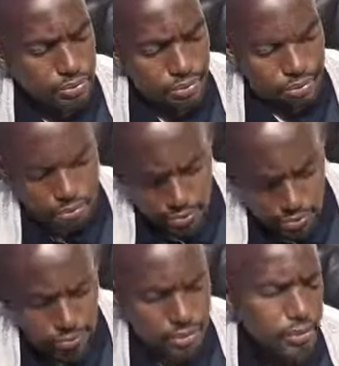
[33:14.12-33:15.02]

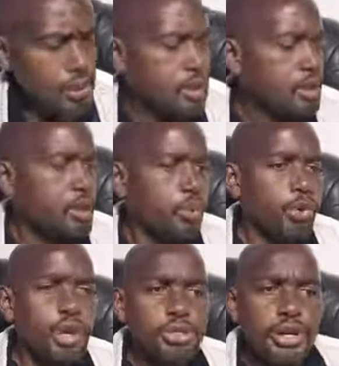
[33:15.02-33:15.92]

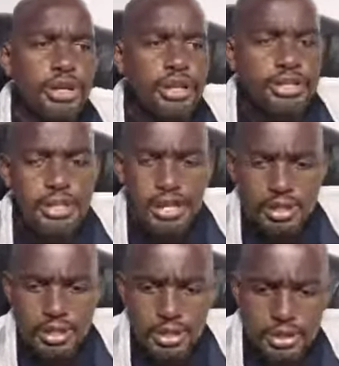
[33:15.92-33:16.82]
We go to
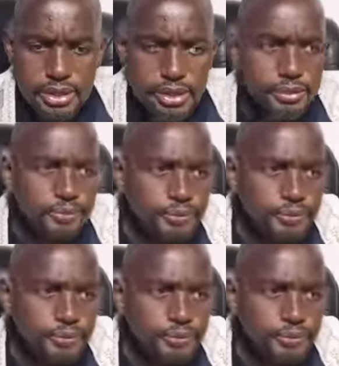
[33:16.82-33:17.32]
Ecclesiastes.